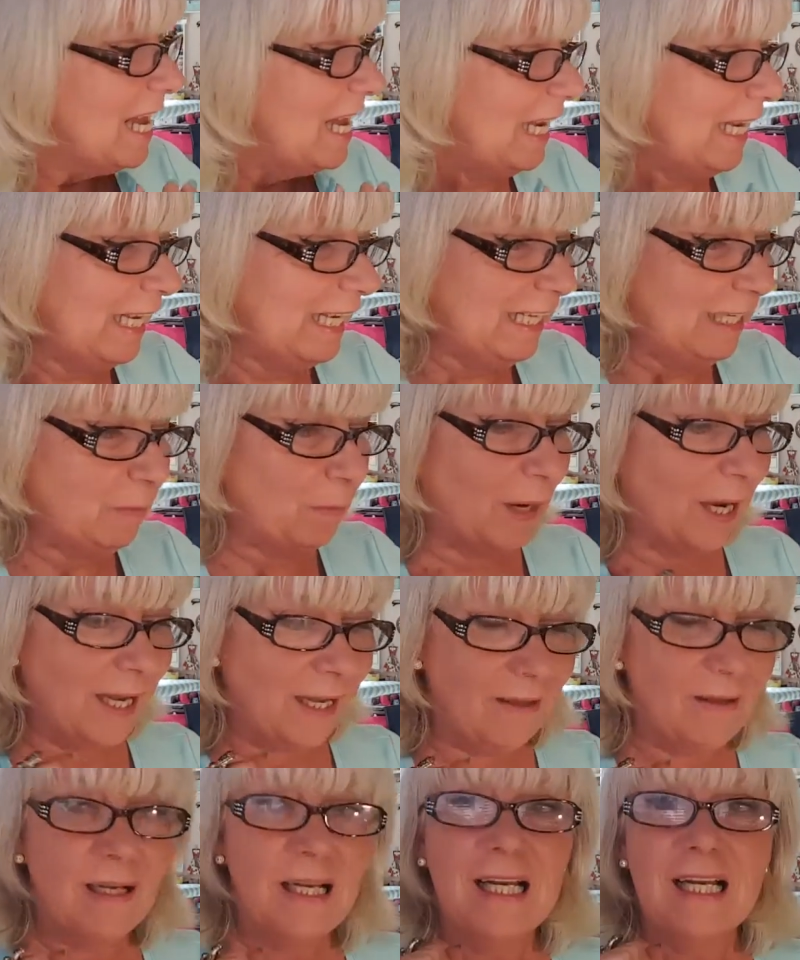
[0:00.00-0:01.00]

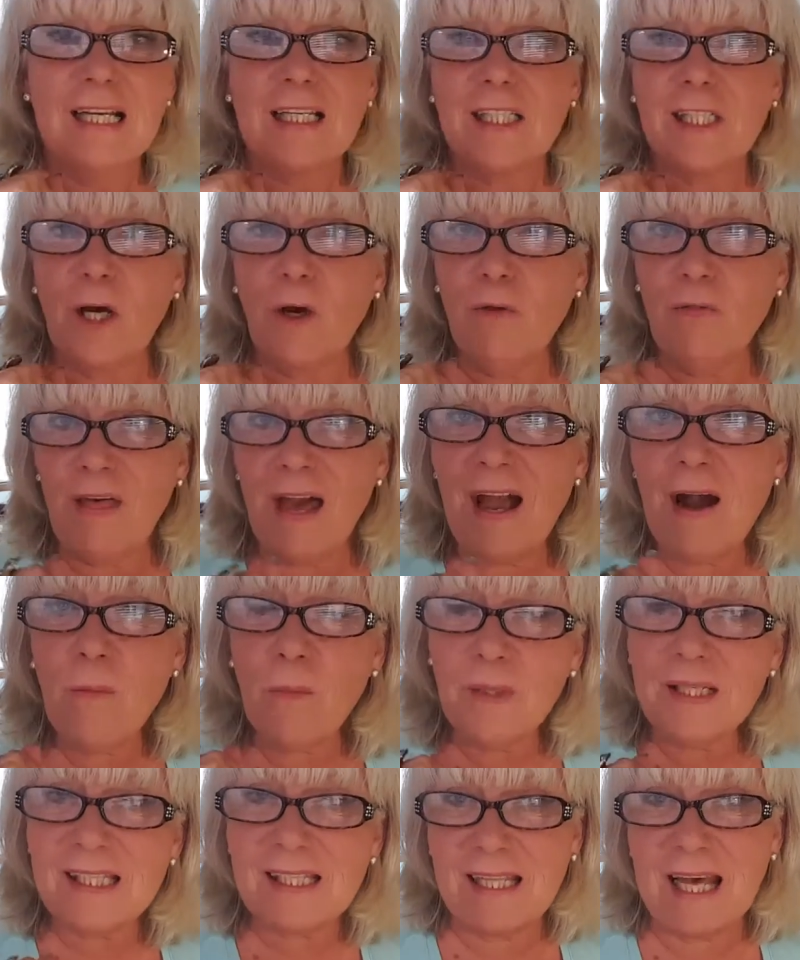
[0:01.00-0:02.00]
Anyway, so that
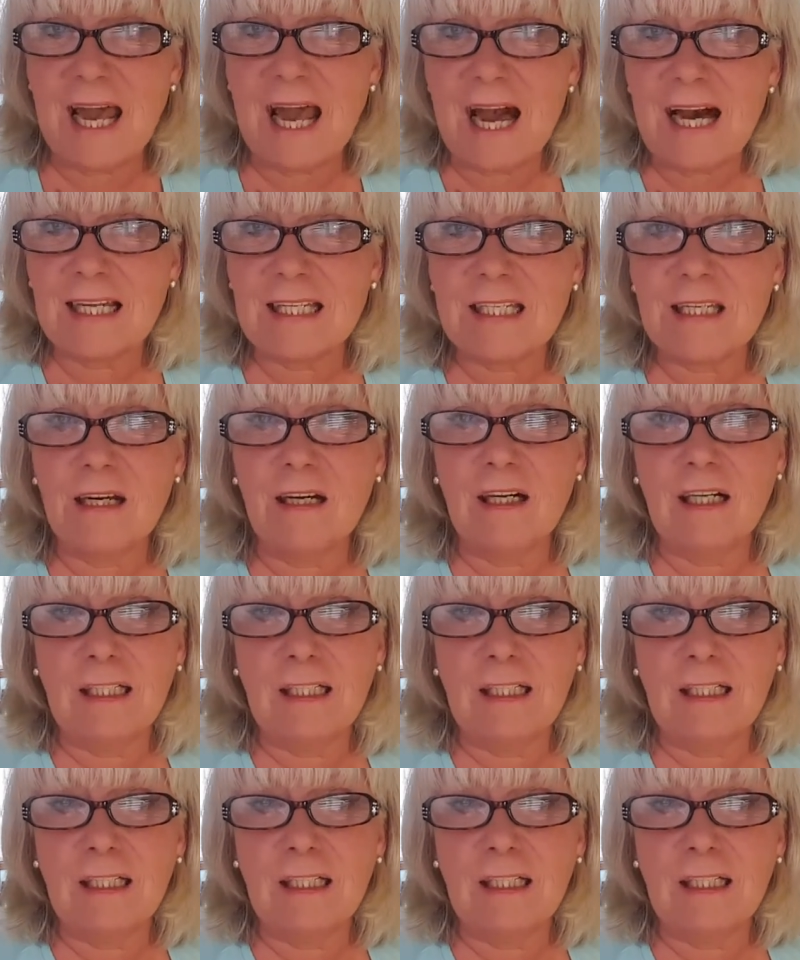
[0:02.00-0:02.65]
was that.